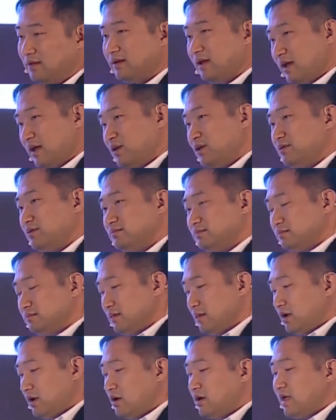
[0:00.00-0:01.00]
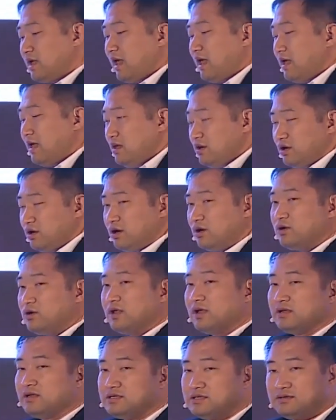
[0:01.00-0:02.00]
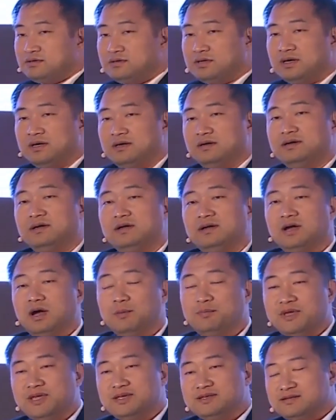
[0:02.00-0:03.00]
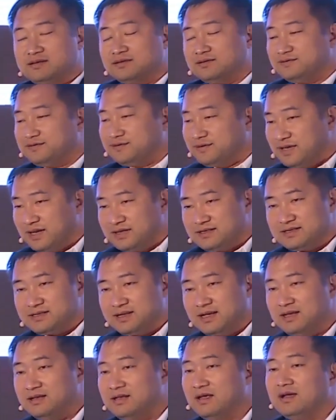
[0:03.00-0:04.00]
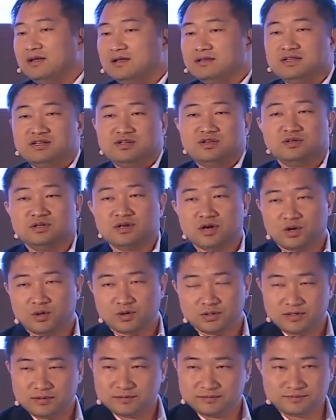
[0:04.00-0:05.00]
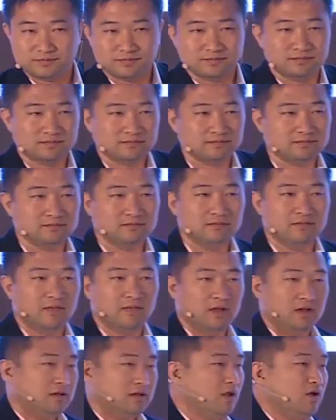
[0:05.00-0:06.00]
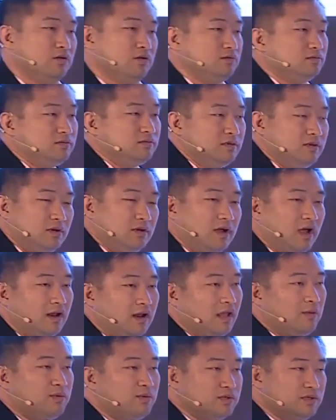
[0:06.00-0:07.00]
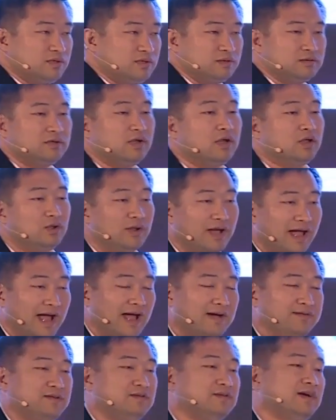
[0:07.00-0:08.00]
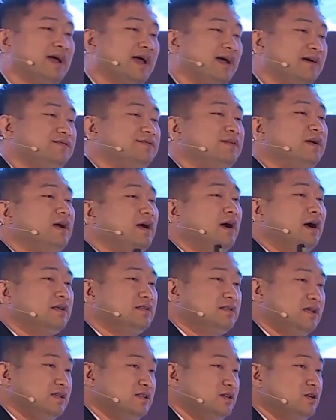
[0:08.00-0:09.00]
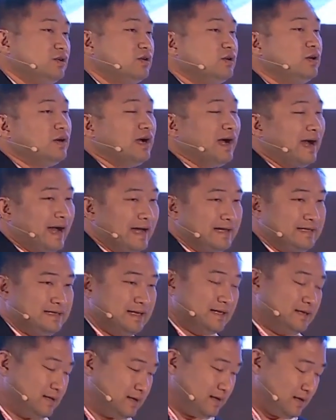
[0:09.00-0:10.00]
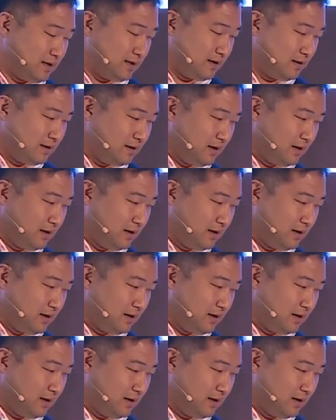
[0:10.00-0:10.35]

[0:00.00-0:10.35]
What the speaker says: Can you? Or can you hold on to a piece of, let's say, digital gold? No, you're not able to. You have to have a digital identity.